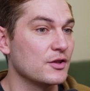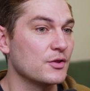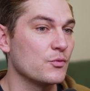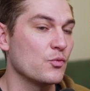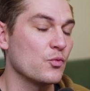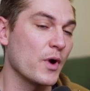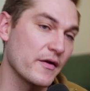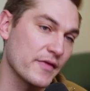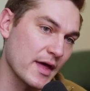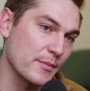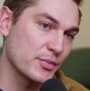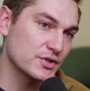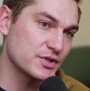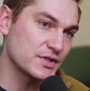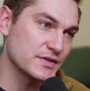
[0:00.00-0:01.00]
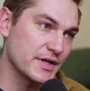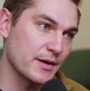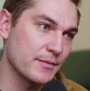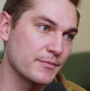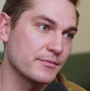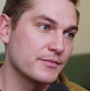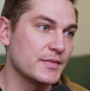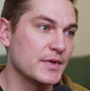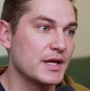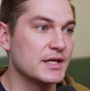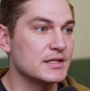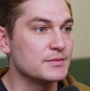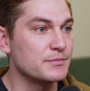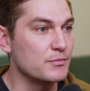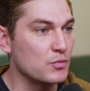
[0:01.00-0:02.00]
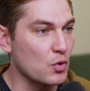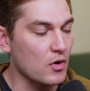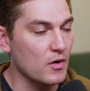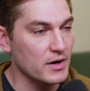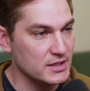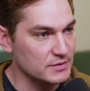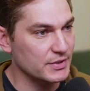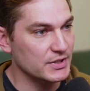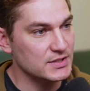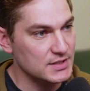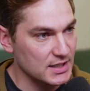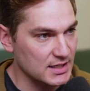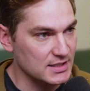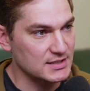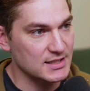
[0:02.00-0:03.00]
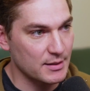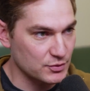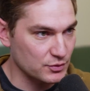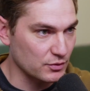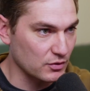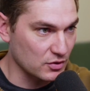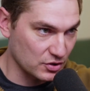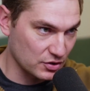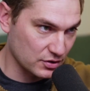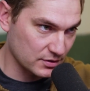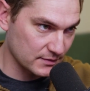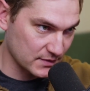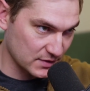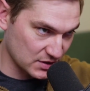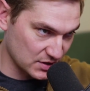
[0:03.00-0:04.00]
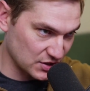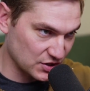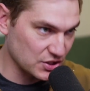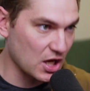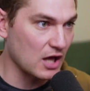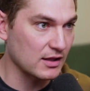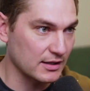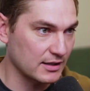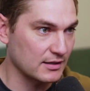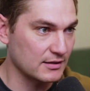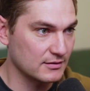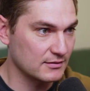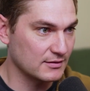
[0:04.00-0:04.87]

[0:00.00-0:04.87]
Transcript: where that pushes them is more explicit, conceptual, solid.